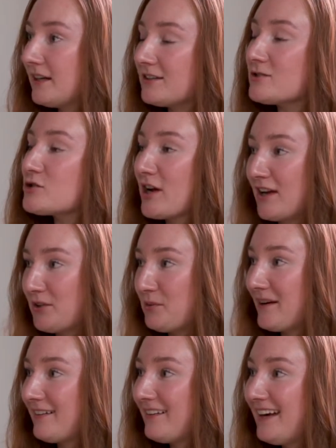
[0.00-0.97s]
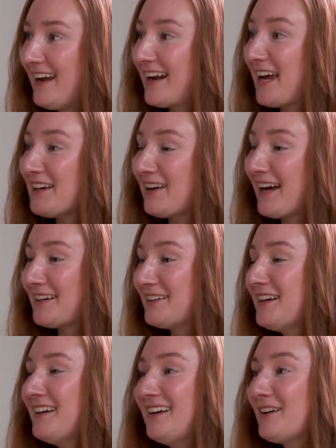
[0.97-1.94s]
in January, and I've
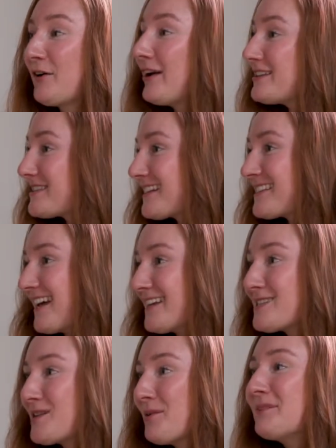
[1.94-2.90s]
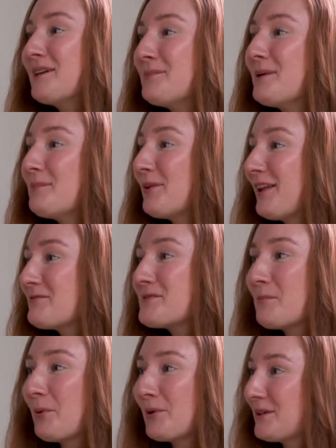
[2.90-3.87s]
had great success. So many people have
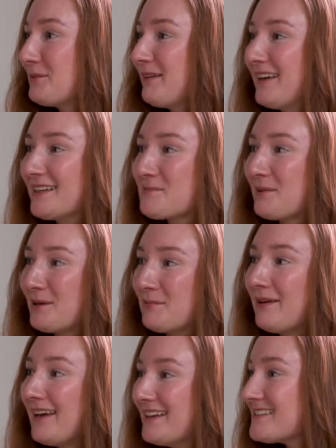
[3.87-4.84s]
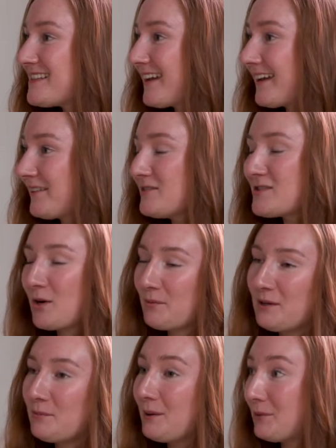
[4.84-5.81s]
supported me. It's been amazing. So
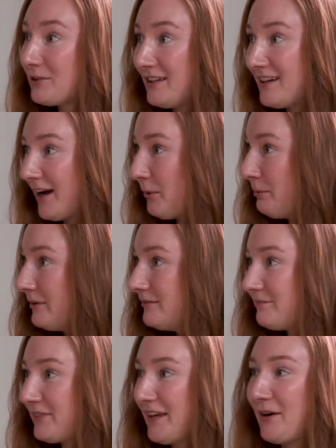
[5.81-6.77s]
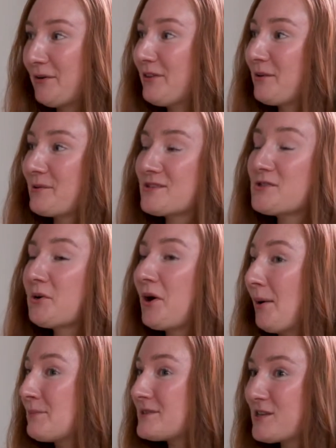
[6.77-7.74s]
many people need help. There was no
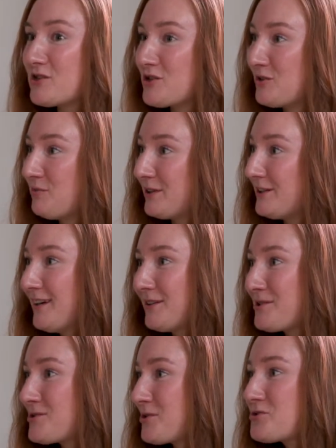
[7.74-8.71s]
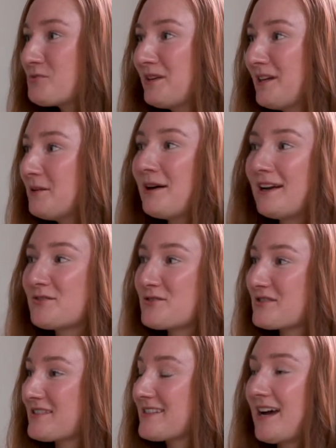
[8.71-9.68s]
competition with the other social media
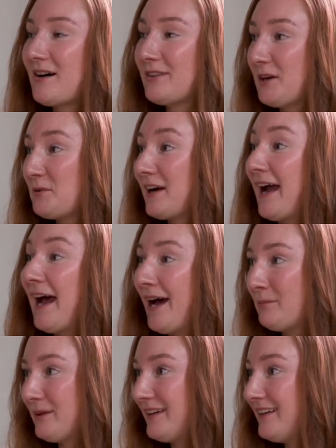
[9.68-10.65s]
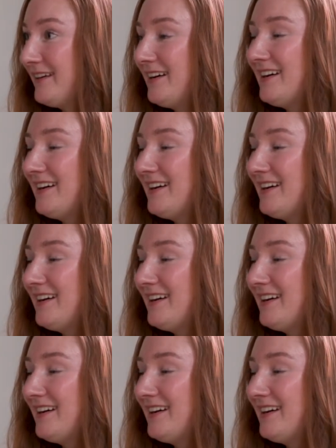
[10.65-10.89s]
managers in town. They were happy